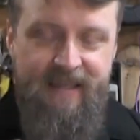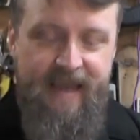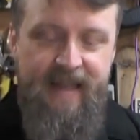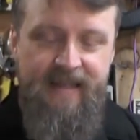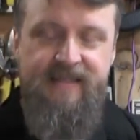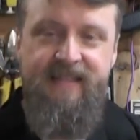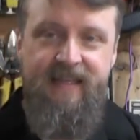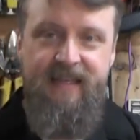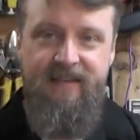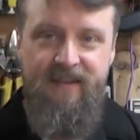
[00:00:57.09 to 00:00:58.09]

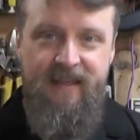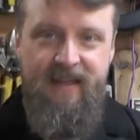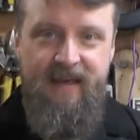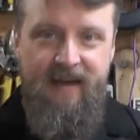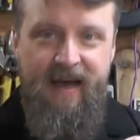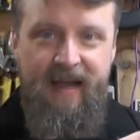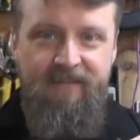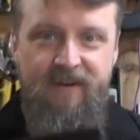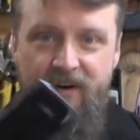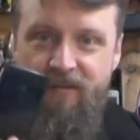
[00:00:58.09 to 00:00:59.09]
Galaxy and the
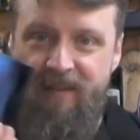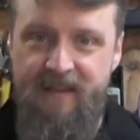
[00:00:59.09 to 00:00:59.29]
iPhone,